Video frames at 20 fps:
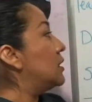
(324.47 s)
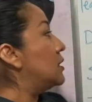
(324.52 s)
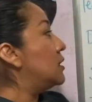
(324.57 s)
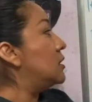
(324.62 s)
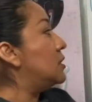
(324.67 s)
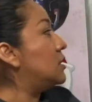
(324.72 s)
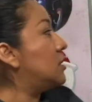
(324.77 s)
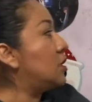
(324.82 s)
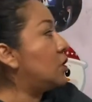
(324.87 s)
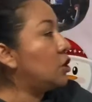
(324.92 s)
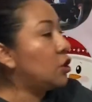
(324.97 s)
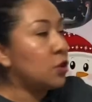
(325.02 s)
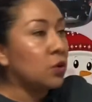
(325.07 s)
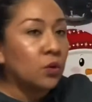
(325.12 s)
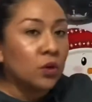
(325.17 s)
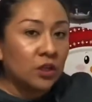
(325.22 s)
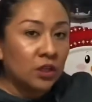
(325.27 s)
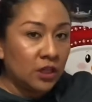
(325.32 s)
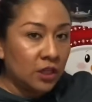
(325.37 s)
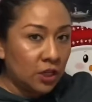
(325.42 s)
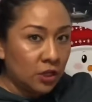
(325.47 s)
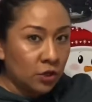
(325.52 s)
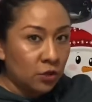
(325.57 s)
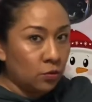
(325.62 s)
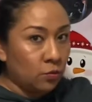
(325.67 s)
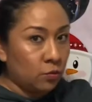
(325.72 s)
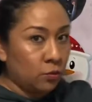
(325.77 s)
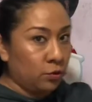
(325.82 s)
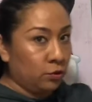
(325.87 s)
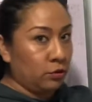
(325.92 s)
Did you clean your
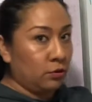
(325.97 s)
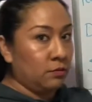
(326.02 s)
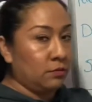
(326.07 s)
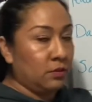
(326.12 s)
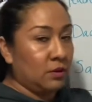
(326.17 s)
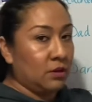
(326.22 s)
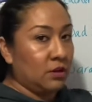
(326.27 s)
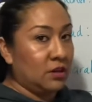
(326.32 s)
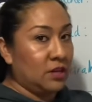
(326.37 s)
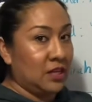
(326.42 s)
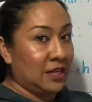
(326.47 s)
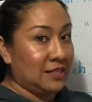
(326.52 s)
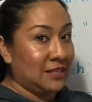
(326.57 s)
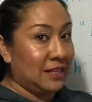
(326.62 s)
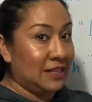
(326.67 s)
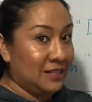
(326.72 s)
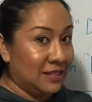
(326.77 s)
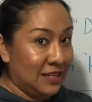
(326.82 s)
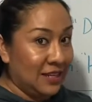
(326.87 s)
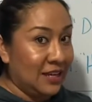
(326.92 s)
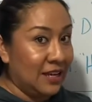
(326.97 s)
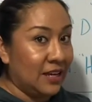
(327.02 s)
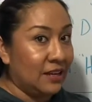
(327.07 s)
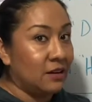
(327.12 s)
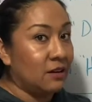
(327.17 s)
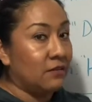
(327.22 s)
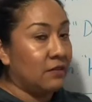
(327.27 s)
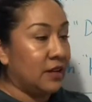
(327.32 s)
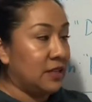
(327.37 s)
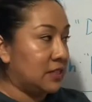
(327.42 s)
room? Yes, I did.
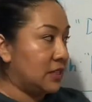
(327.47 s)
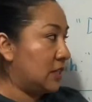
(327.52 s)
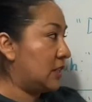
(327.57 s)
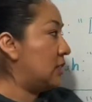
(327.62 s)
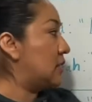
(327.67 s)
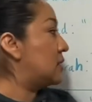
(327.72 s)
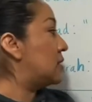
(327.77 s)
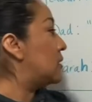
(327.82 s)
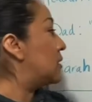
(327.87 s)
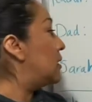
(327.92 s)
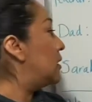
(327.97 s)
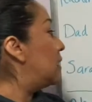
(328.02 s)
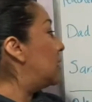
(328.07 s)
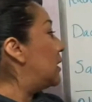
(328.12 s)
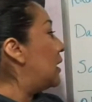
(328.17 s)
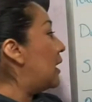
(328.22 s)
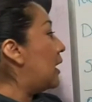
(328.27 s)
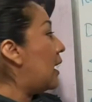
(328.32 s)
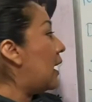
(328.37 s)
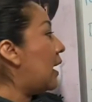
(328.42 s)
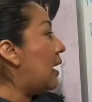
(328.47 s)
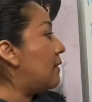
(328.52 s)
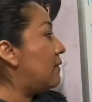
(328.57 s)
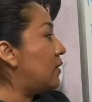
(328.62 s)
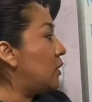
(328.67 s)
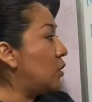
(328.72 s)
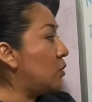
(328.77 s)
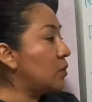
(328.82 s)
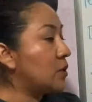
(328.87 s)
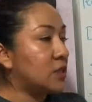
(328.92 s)
No, I didn't.
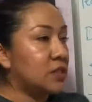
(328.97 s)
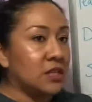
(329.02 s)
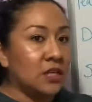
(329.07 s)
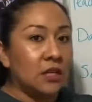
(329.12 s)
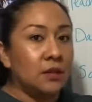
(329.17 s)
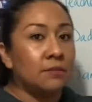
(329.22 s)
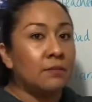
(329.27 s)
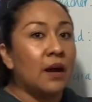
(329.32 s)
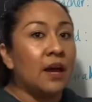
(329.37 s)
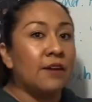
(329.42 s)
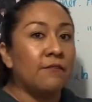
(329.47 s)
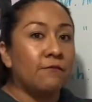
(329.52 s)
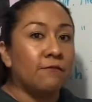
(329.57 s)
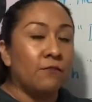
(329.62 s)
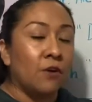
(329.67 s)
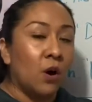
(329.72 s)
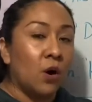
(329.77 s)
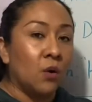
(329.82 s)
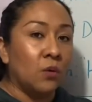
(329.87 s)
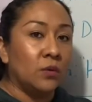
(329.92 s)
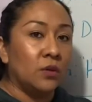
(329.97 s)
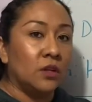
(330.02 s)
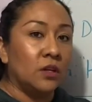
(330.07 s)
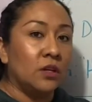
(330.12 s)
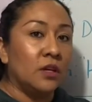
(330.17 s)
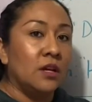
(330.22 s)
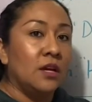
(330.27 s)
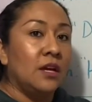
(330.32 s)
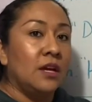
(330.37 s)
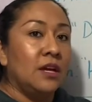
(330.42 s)
Have you seen my phone?
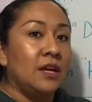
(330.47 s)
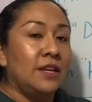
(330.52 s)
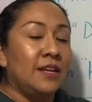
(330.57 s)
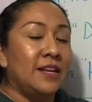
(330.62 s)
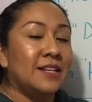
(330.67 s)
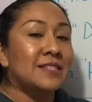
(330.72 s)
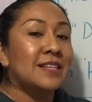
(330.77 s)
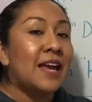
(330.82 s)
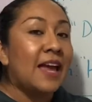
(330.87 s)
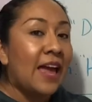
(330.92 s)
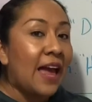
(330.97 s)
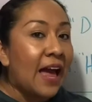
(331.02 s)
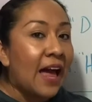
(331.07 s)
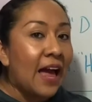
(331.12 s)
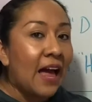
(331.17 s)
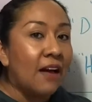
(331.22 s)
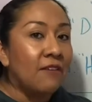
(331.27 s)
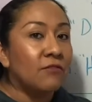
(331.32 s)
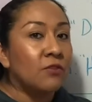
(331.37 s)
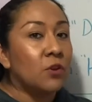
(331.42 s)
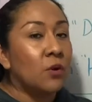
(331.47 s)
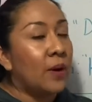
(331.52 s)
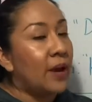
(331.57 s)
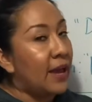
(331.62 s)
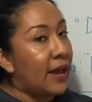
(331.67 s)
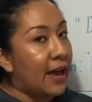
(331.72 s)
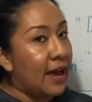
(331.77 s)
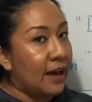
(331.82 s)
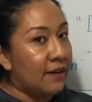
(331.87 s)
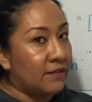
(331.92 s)
Yes, I have. No, I
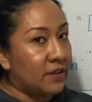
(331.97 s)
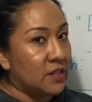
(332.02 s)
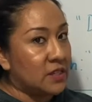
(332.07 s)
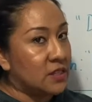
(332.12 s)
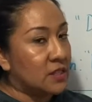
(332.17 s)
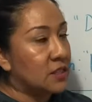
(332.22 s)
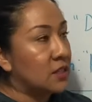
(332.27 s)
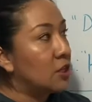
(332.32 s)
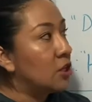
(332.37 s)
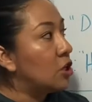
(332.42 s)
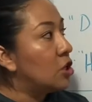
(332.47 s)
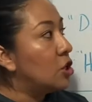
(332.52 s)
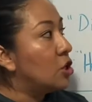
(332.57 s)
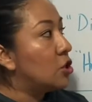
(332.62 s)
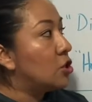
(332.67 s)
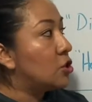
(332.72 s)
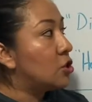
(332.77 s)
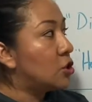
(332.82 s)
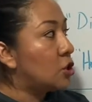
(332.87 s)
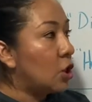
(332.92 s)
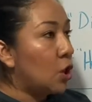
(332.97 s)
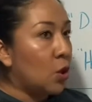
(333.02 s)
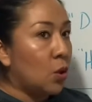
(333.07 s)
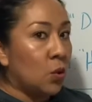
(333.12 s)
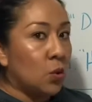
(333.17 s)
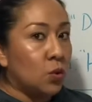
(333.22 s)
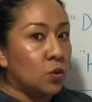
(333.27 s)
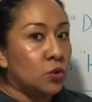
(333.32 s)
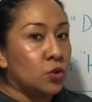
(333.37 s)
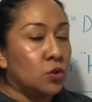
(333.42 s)
haven't.
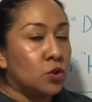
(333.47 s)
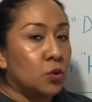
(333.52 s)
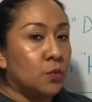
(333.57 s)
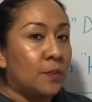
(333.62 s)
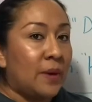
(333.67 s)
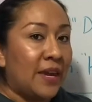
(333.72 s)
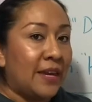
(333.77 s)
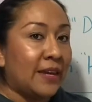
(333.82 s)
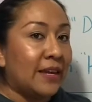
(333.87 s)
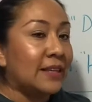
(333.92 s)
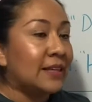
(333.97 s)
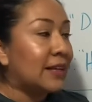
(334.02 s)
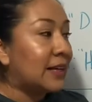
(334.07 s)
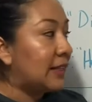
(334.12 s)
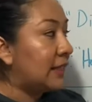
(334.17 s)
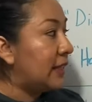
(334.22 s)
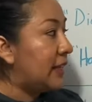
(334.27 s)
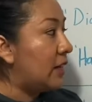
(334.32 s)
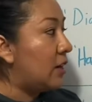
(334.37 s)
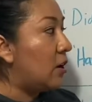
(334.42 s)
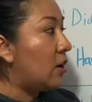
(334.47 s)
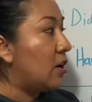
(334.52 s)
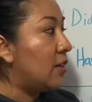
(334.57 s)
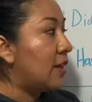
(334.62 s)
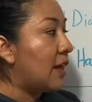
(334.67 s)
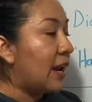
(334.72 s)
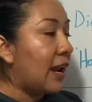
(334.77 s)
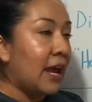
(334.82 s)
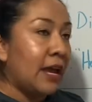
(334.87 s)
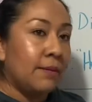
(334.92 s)
So to make it clear
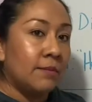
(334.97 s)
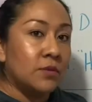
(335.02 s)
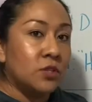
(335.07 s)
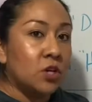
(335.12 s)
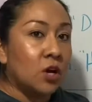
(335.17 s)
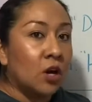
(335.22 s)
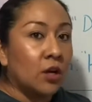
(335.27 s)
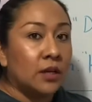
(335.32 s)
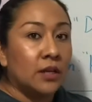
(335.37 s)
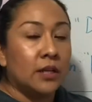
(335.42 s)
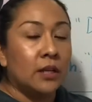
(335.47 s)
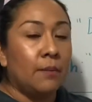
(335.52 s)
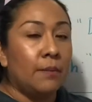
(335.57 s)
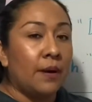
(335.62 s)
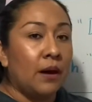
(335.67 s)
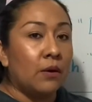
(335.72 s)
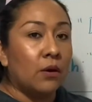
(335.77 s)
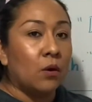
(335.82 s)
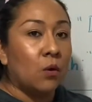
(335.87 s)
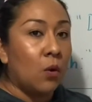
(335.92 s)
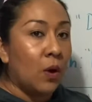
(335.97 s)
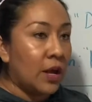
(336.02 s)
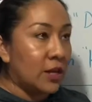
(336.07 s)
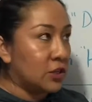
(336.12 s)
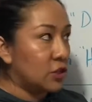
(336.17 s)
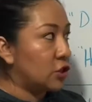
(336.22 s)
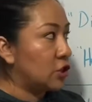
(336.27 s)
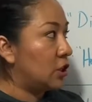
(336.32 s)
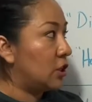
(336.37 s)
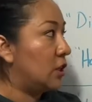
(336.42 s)
that I'm talking about a
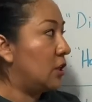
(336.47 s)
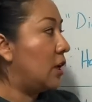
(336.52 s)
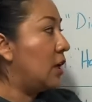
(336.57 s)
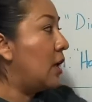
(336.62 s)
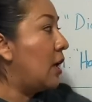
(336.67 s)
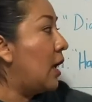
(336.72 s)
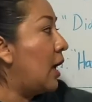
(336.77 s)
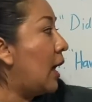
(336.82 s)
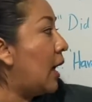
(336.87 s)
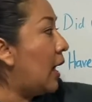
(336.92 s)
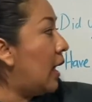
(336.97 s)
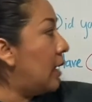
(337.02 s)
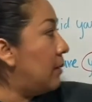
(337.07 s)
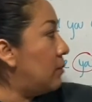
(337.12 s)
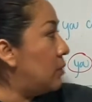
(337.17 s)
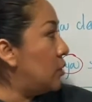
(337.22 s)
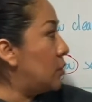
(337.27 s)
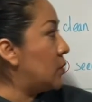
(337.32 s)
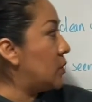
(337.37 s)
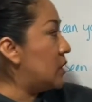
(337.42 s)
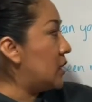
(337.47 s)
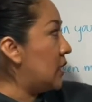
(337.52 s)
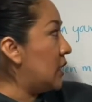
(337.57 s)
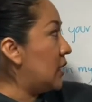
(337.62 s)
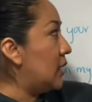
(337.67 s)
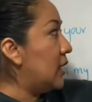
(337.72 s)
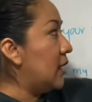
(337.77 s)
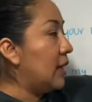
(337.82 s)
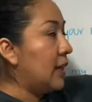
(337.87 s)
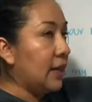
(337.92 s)
question, I'm
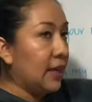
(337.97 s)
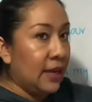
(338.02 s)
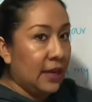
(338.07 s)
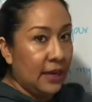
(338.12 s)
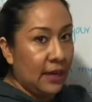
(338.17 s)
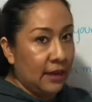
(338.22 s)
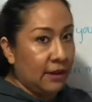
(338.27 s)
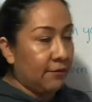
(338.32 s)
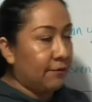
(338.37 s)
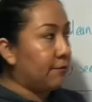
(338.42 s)
using if.